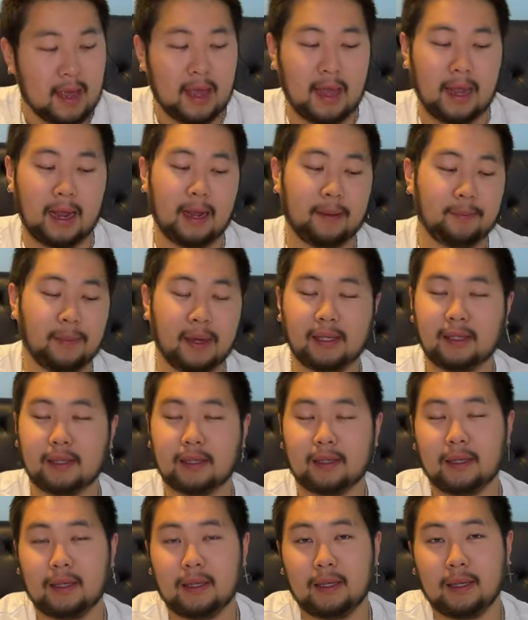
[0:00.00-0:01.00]
And
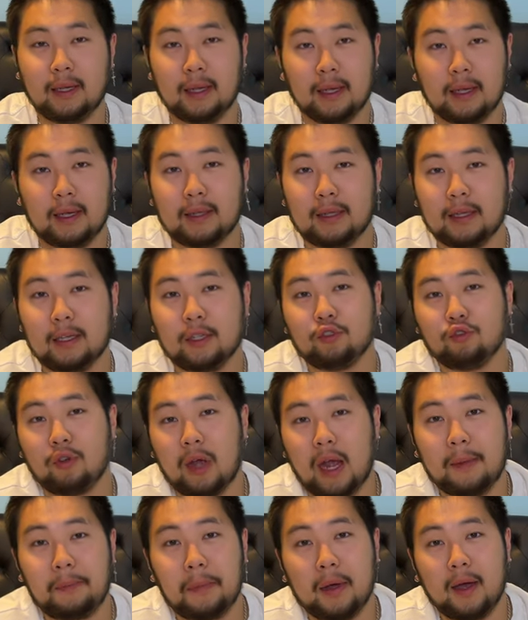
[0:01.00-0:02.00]
basically, this
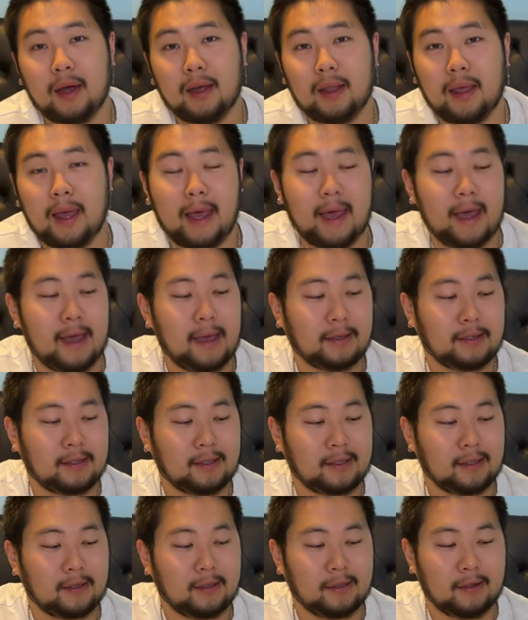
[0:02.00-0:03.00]
tripod
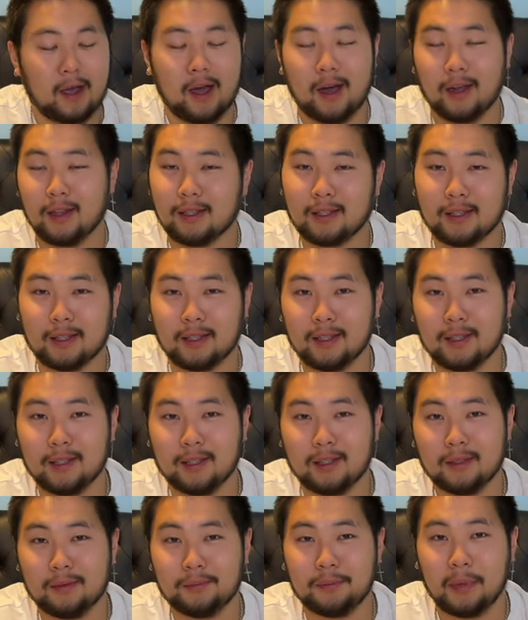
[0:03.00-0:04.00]
has honestly
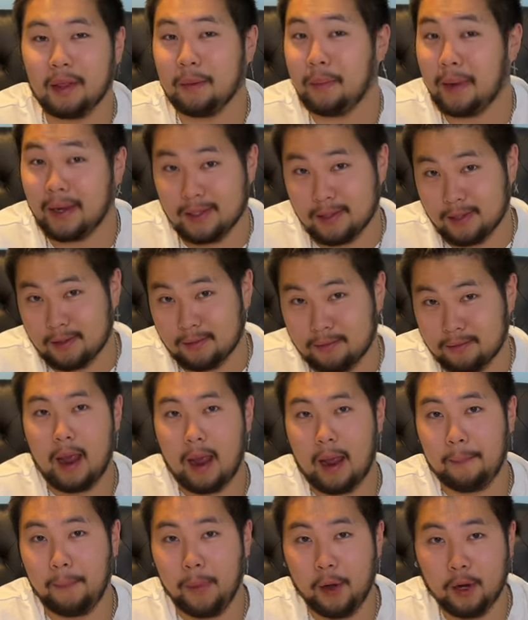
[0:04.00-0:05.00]
been amazing.
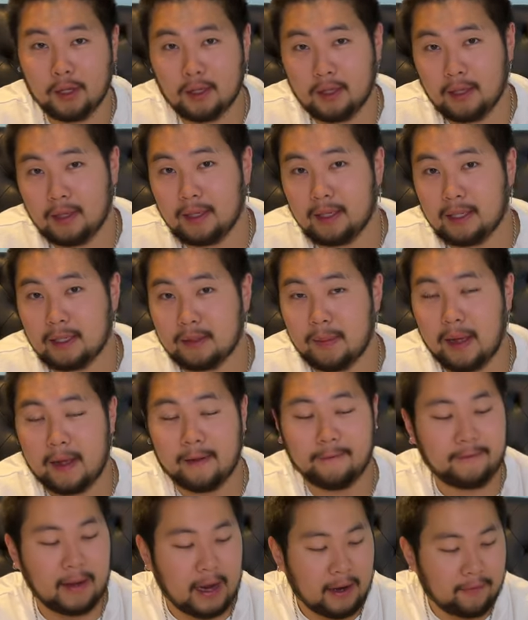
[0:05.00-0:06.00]
And personally, this is my
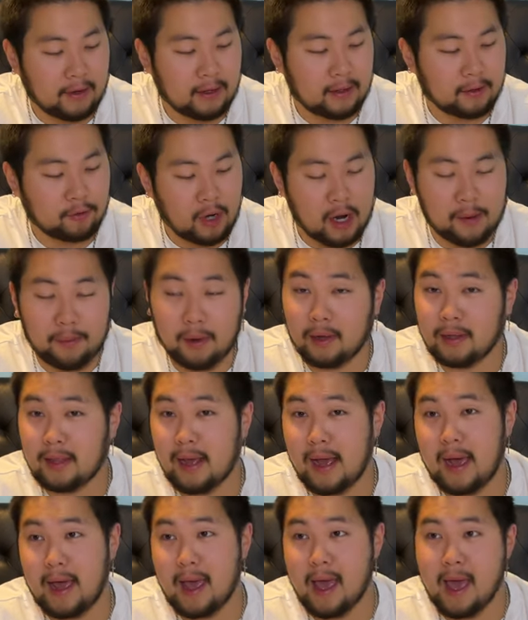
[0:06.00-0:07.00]
favorite tripod that
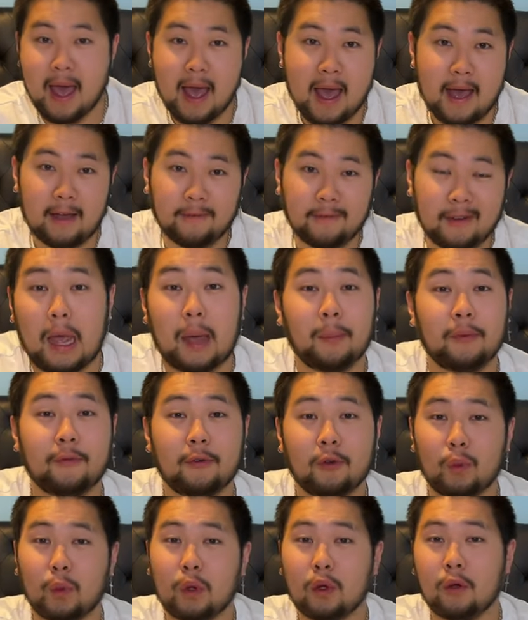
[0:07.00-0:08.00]
I have. And
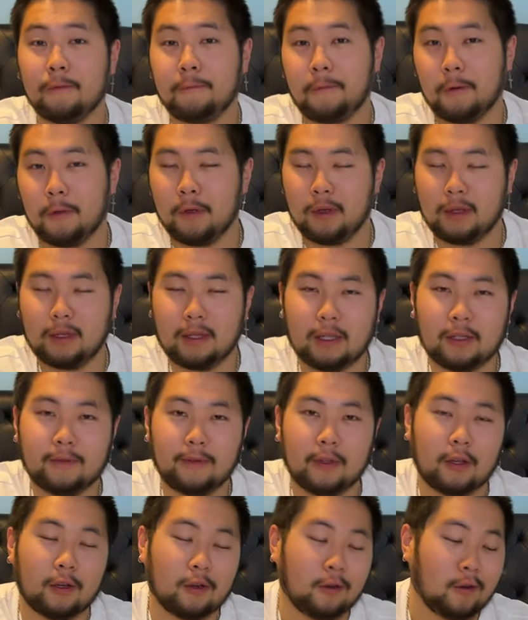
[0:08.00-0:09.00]
before we go further into this
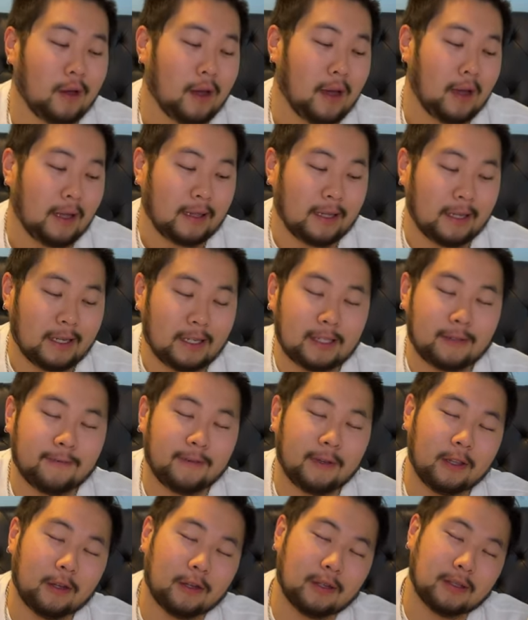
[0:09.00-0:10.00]
video, this
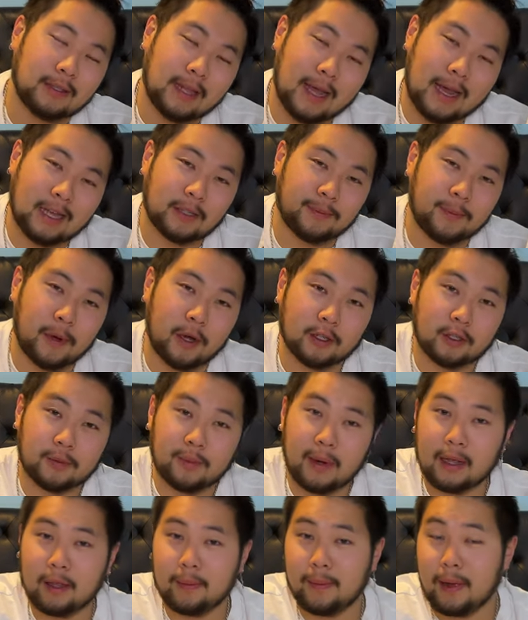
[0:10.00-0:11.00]
video is not sponsored
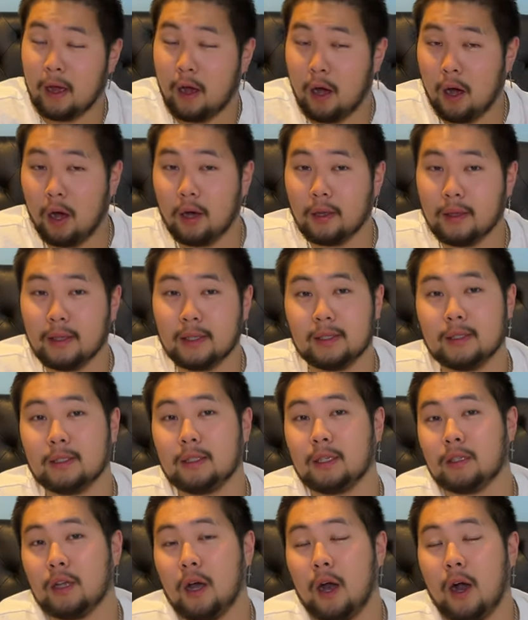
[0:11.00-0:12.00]
by them at all. This is
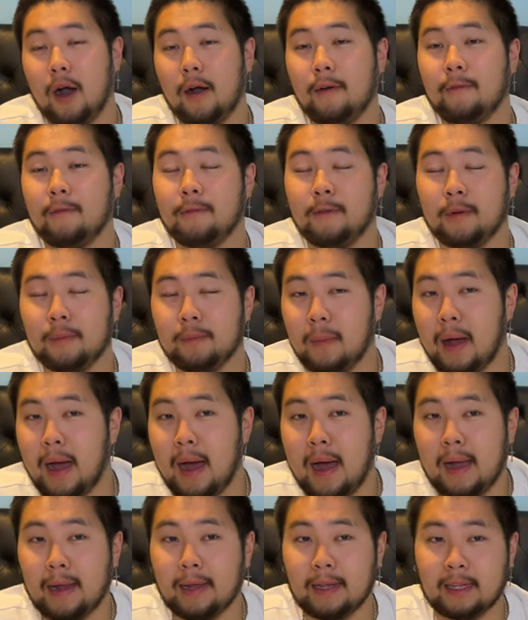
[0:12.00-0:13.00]
just all from
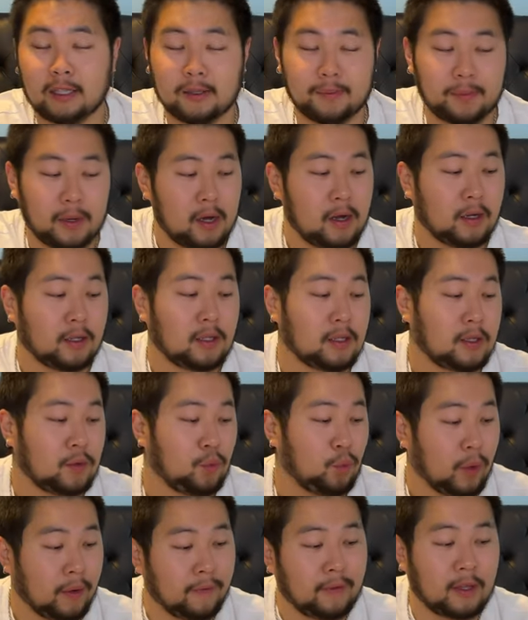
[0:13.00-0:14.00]
my experience
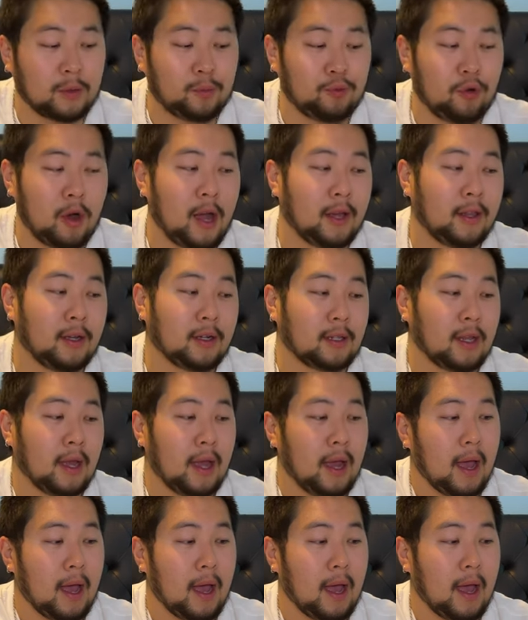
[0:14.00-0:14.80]
with this product.